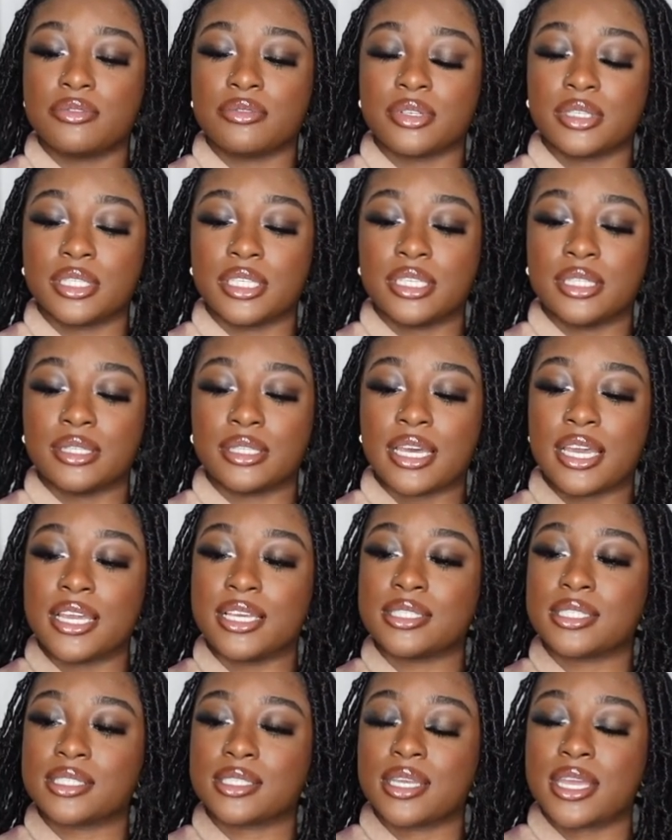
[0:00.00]
really
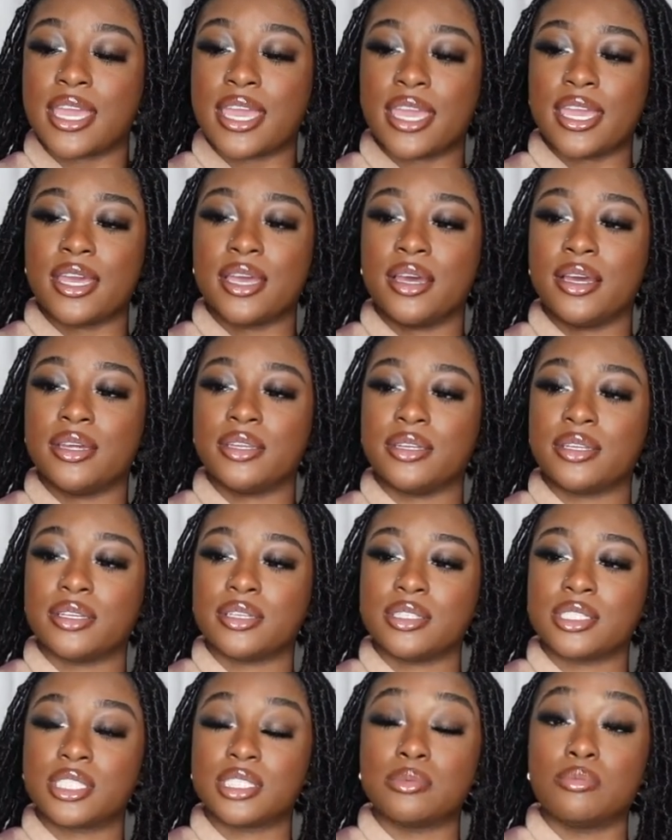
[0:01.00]
light and
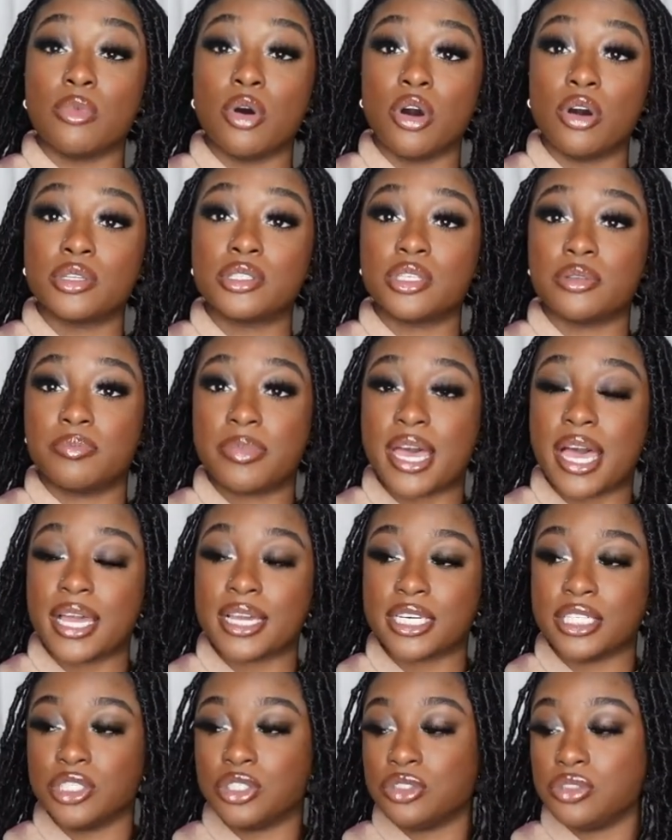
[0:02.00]
small to
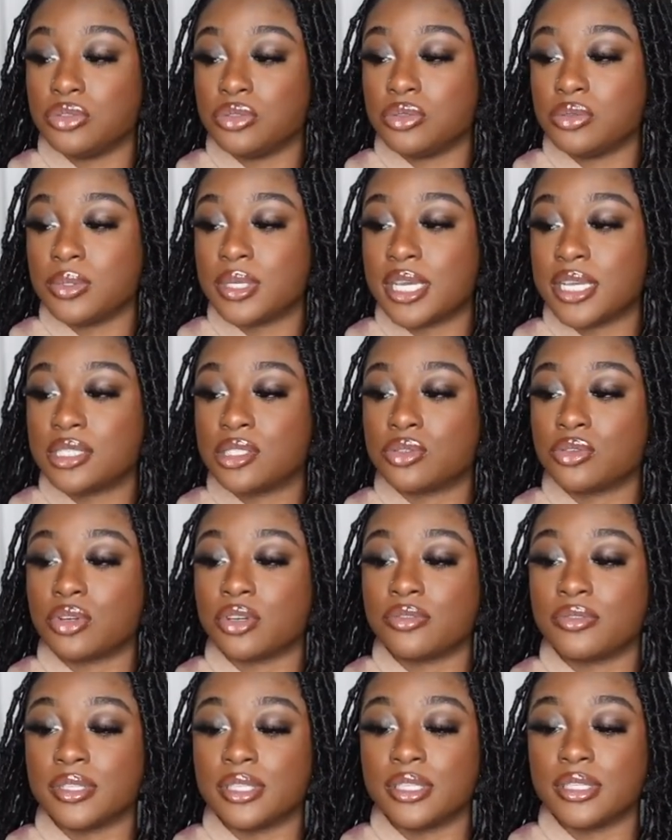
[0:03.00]
pack into your suitcase. So I
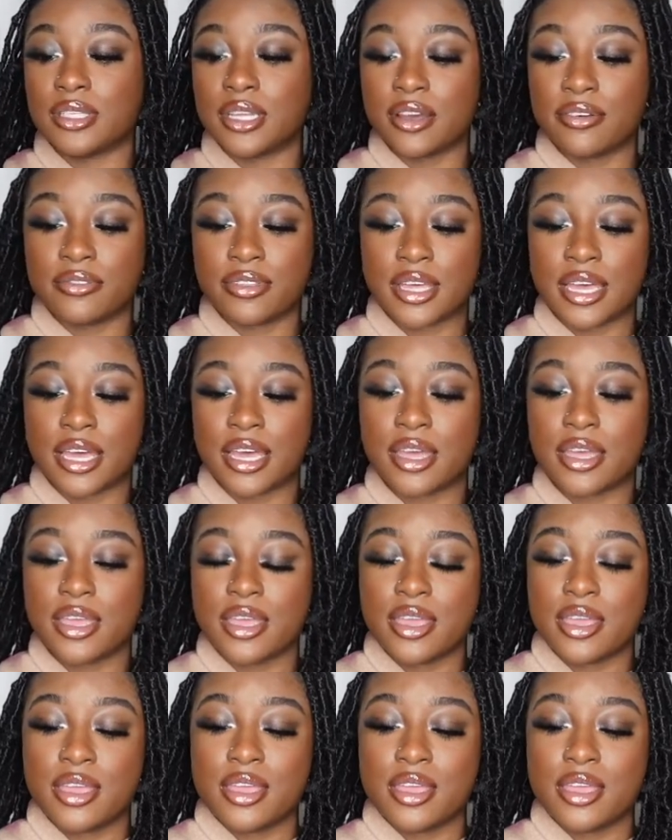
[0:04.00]
really love that.